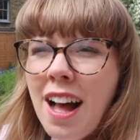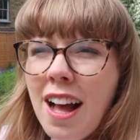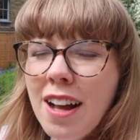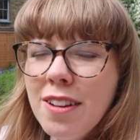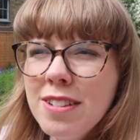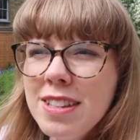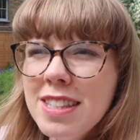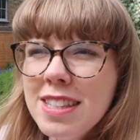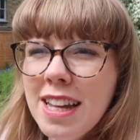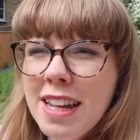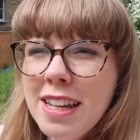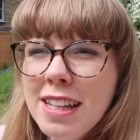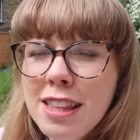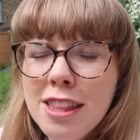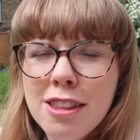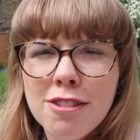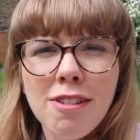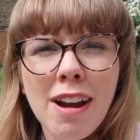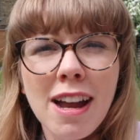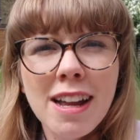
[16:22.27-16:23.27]
I would say
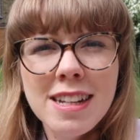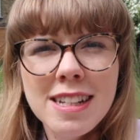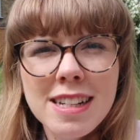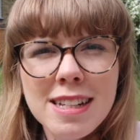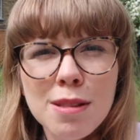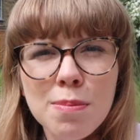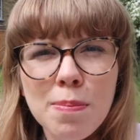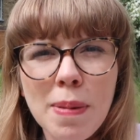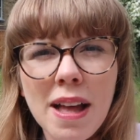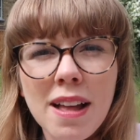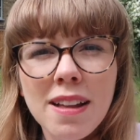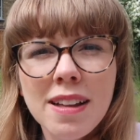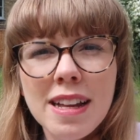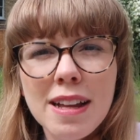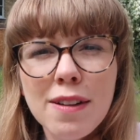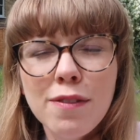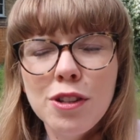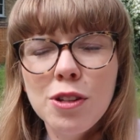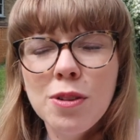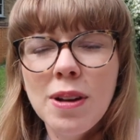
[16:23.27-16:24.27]
Thread is better
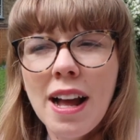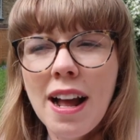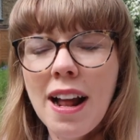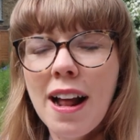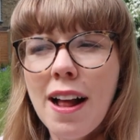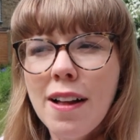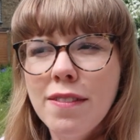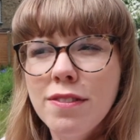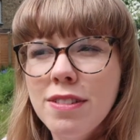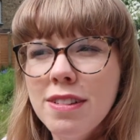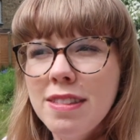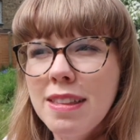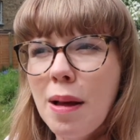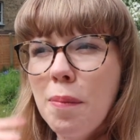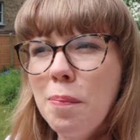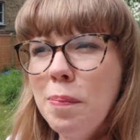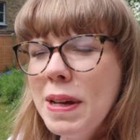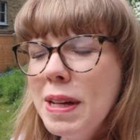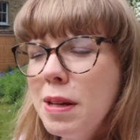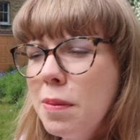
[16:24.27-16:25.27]
if you have
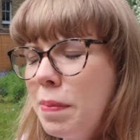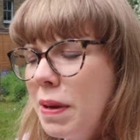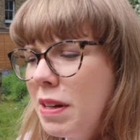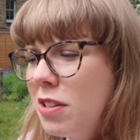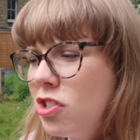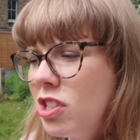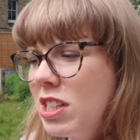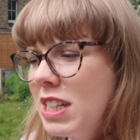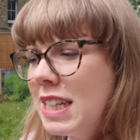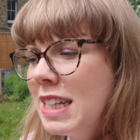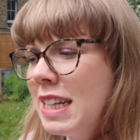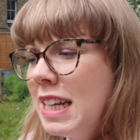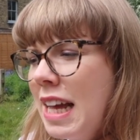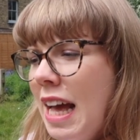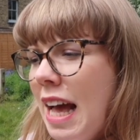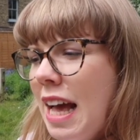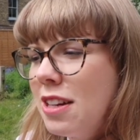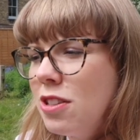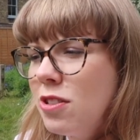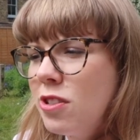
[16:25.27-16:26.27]
that bigger budget
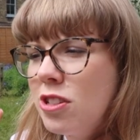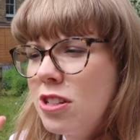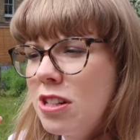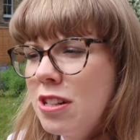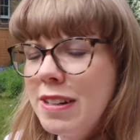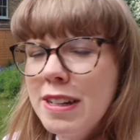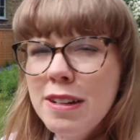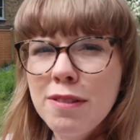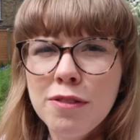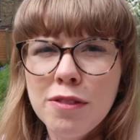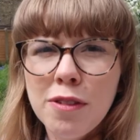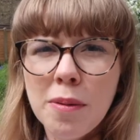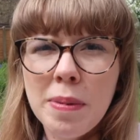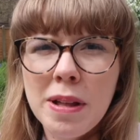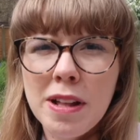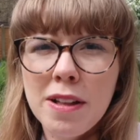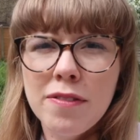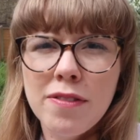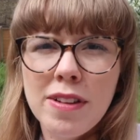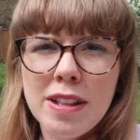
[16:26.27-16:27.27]
and you're just looking for a
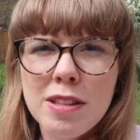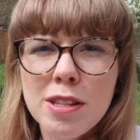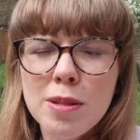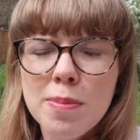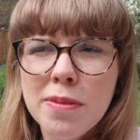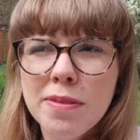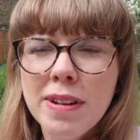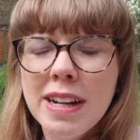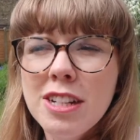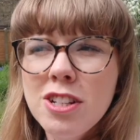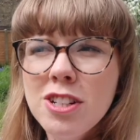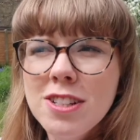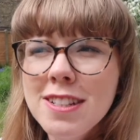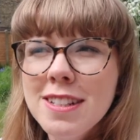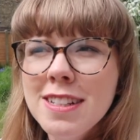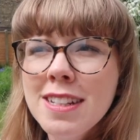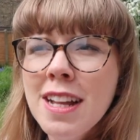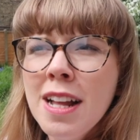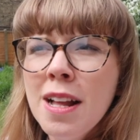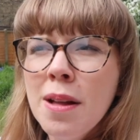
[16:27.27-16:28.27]
bit of
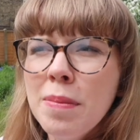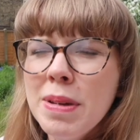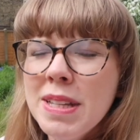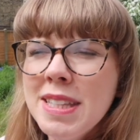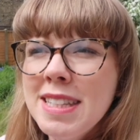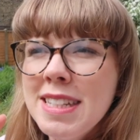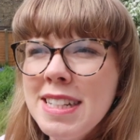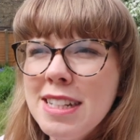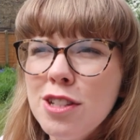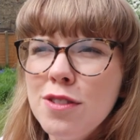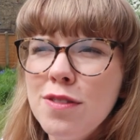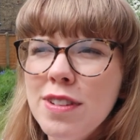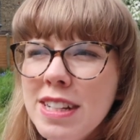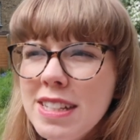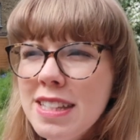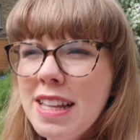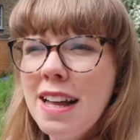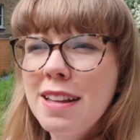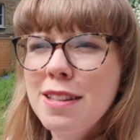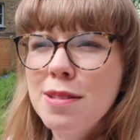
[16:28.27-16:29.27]
inspiration, but Stitch
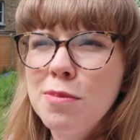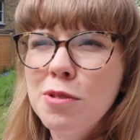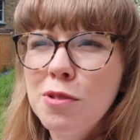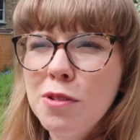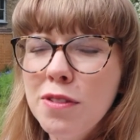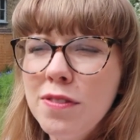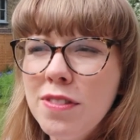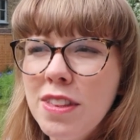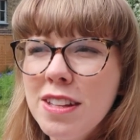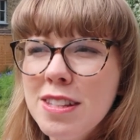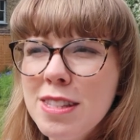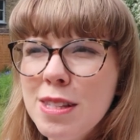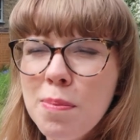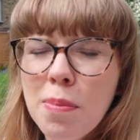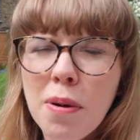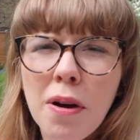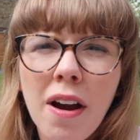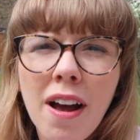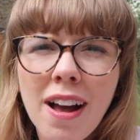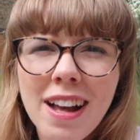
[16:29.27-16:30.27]
Fix has more of the
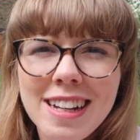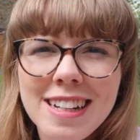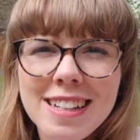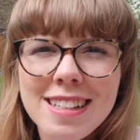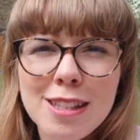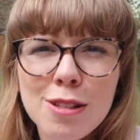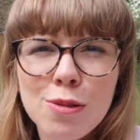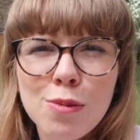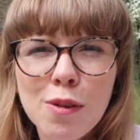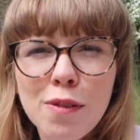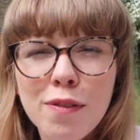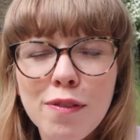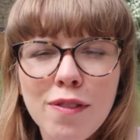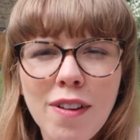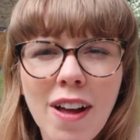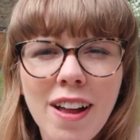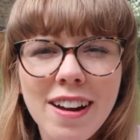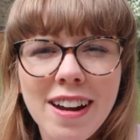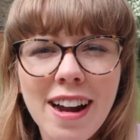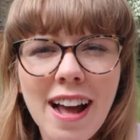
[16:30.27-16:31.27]
surprise sort of
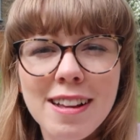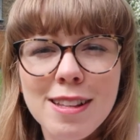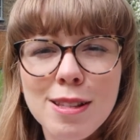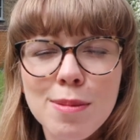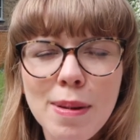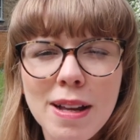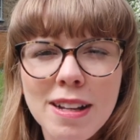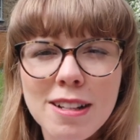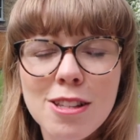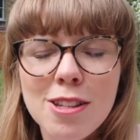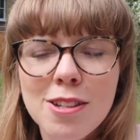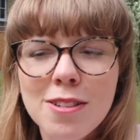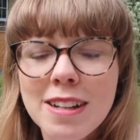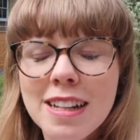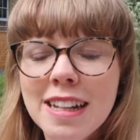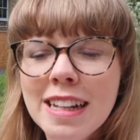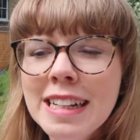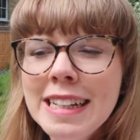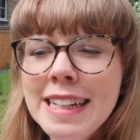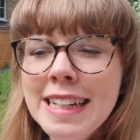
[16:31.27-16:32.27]
fun aspect to
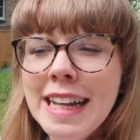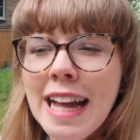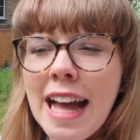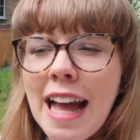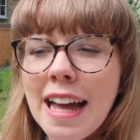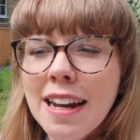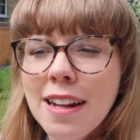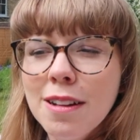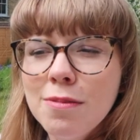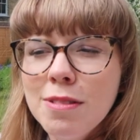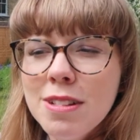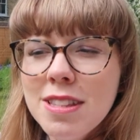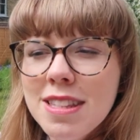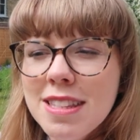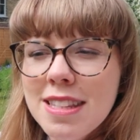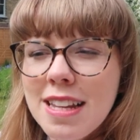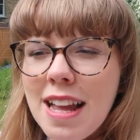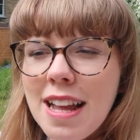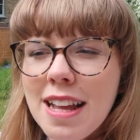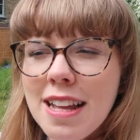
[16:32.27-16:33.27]
it, and I would
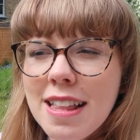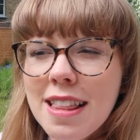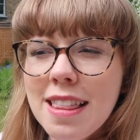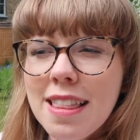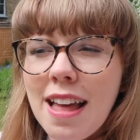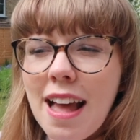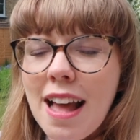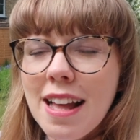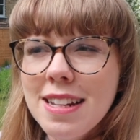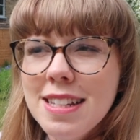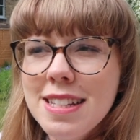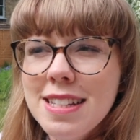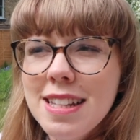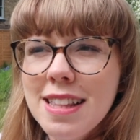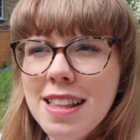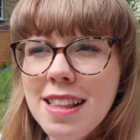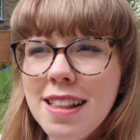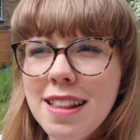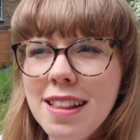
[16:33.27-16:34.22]
say that